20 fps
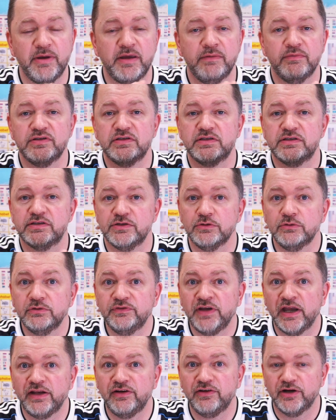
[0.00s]
It was so
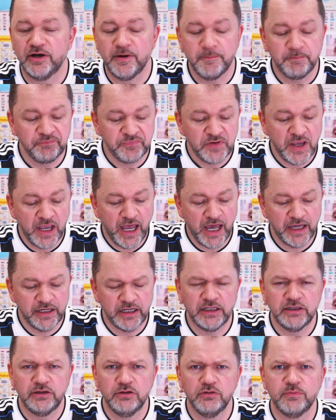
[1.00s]
tender, and
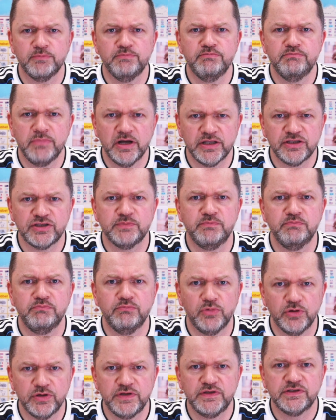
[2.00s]
it looked much
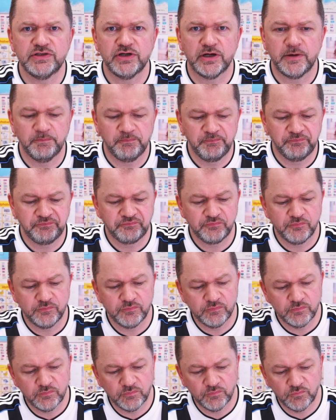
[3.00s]
moister.
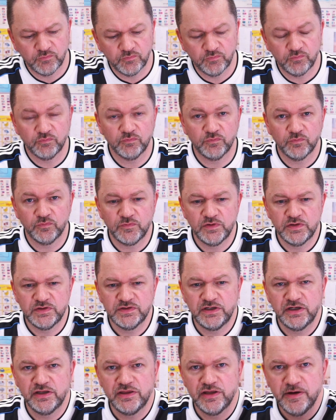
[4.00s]
Can you
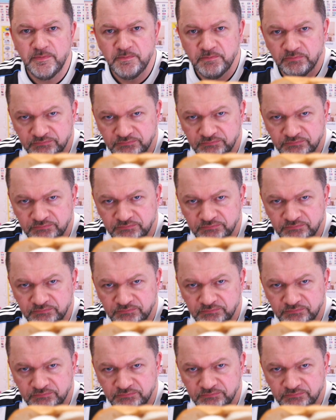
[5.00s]
see in there?